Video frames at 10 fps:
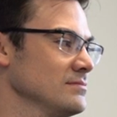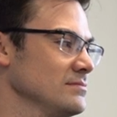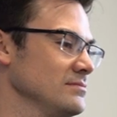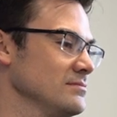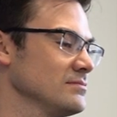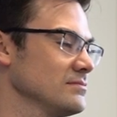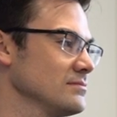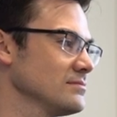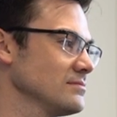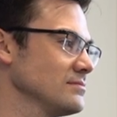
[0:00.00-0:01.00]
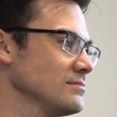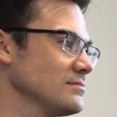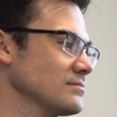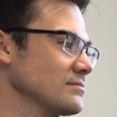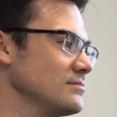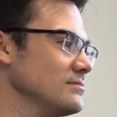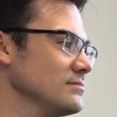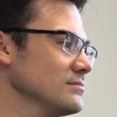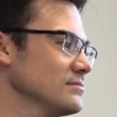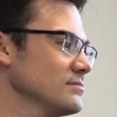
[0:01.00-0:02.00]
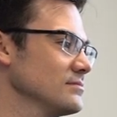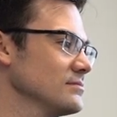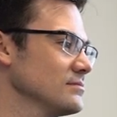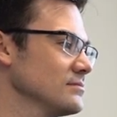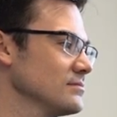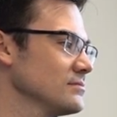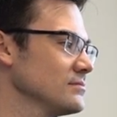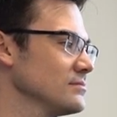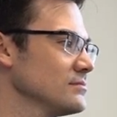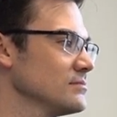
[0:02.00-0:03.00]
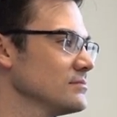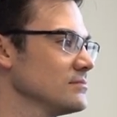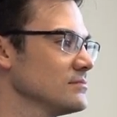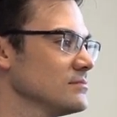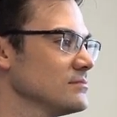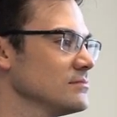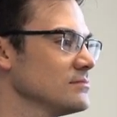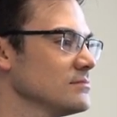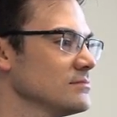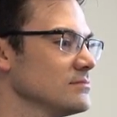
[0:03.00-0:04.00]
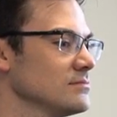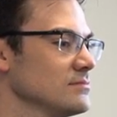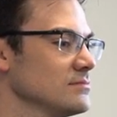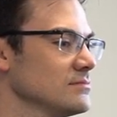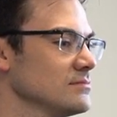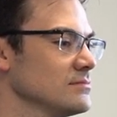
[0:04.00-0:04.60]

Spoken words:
(silent)